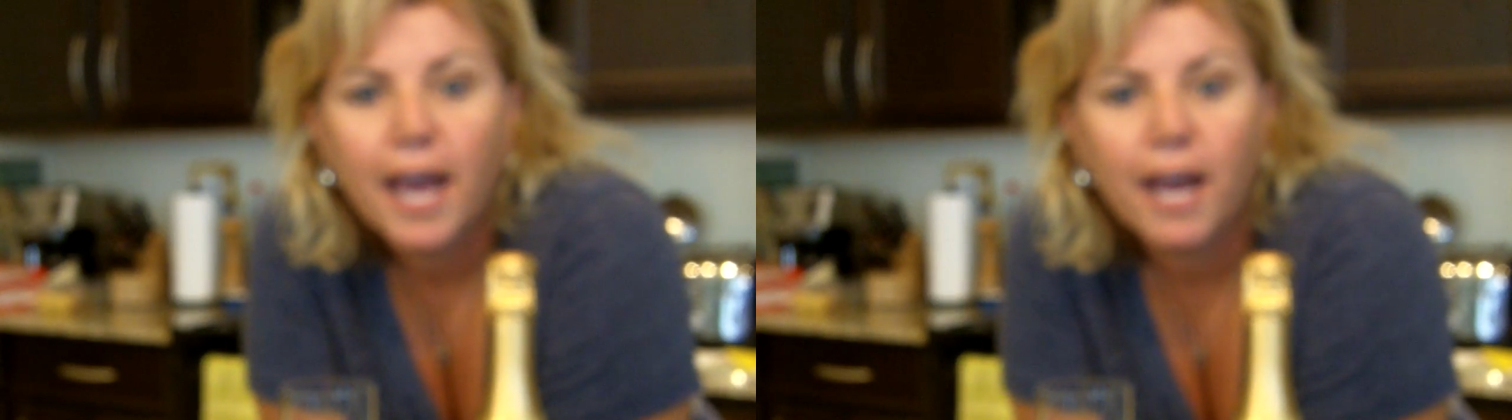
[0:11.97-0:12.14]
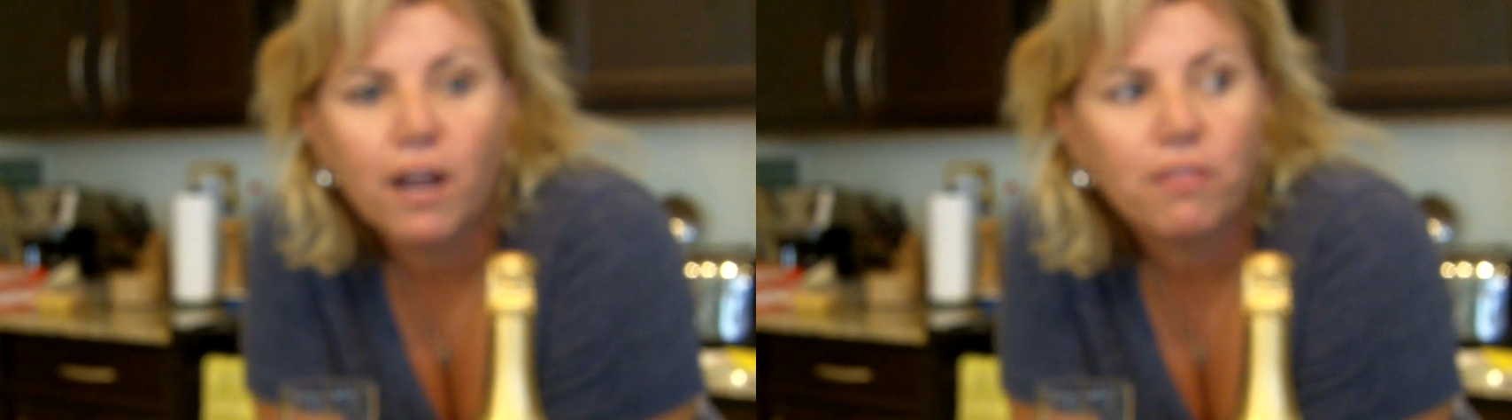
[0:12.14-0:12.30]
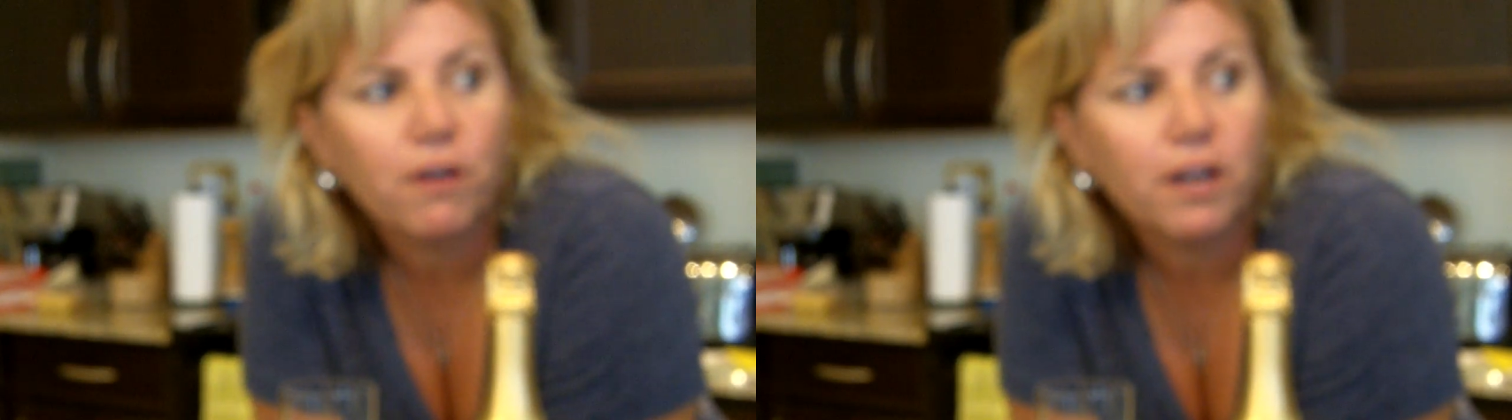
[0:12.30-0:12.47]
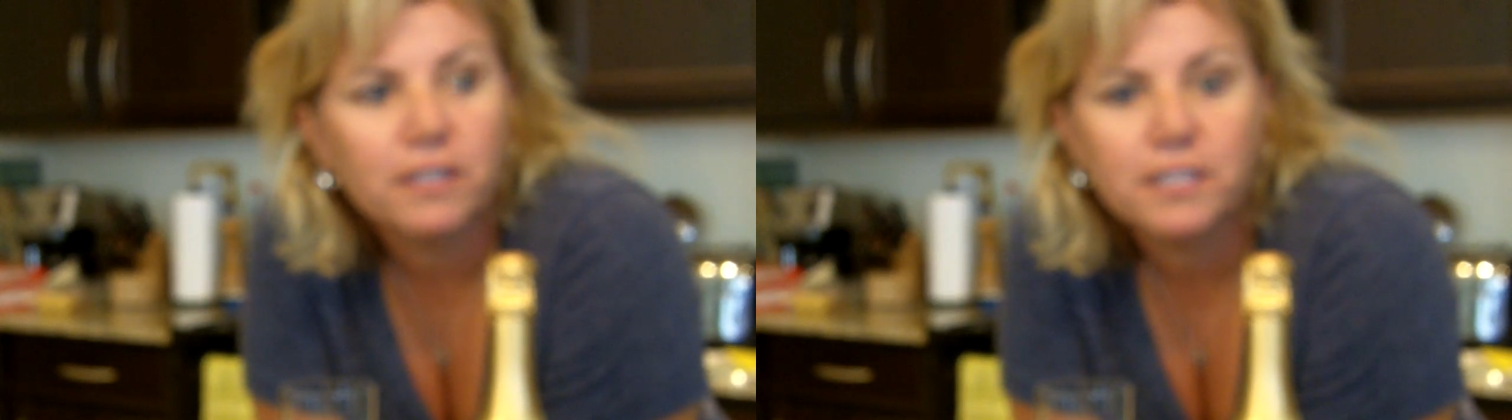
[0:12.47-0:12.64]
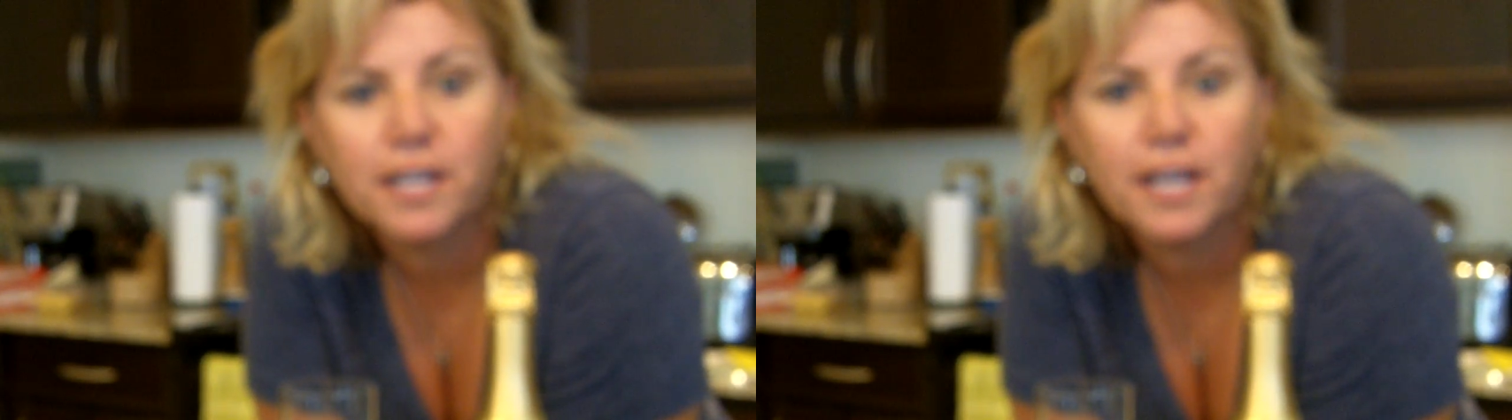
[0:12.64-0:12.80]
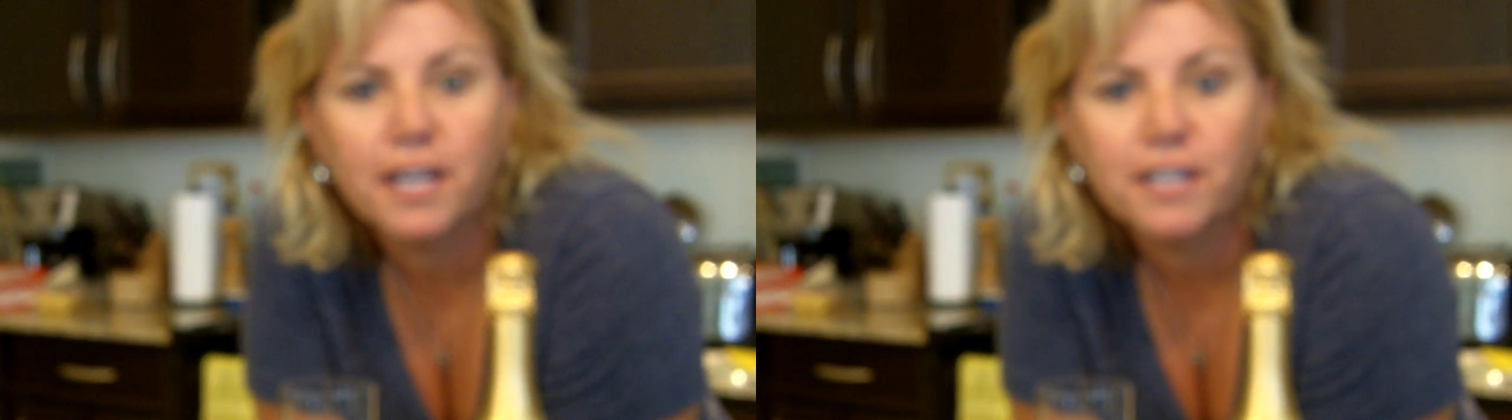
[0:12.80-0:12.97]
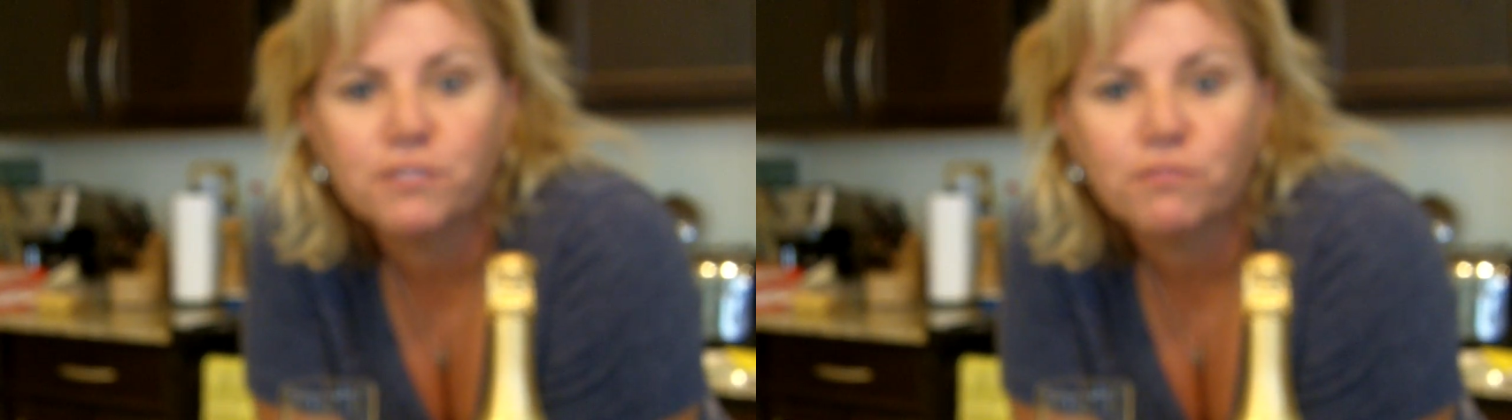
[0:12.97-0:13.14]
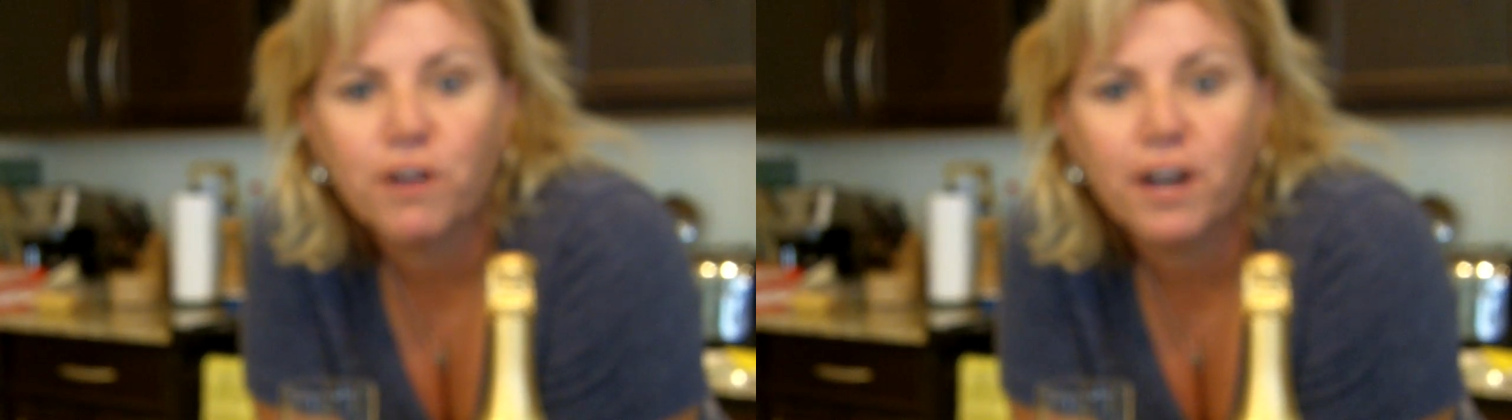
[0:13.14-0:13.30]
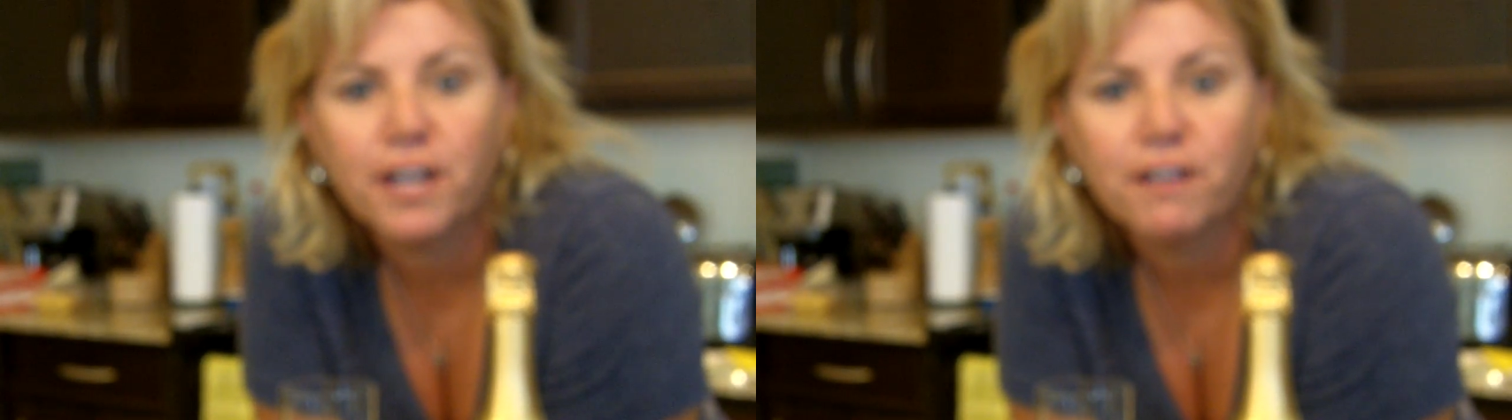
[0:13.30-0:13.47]
And I thought today is
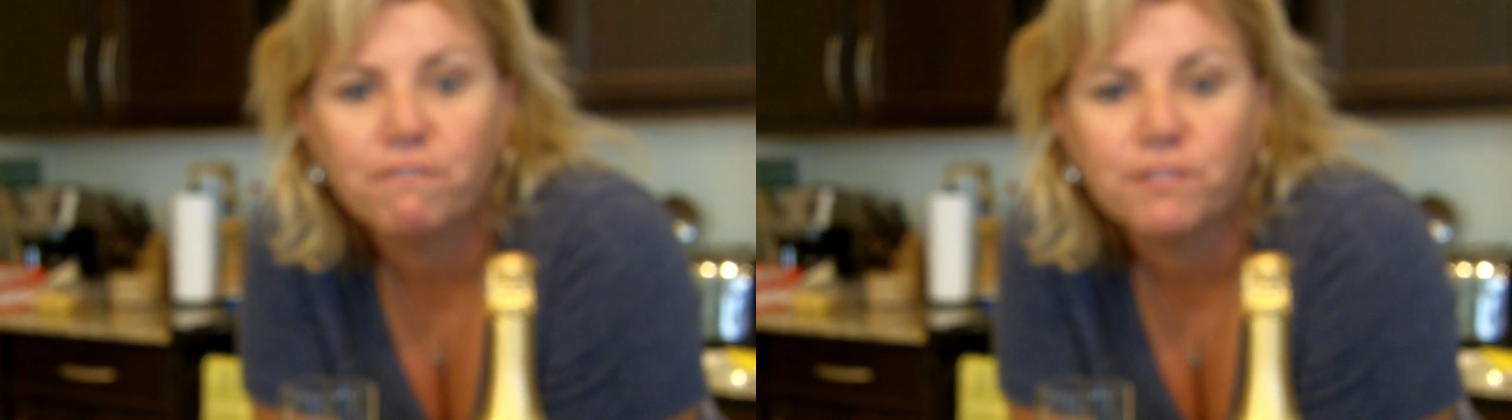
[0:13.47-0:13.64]
Friday,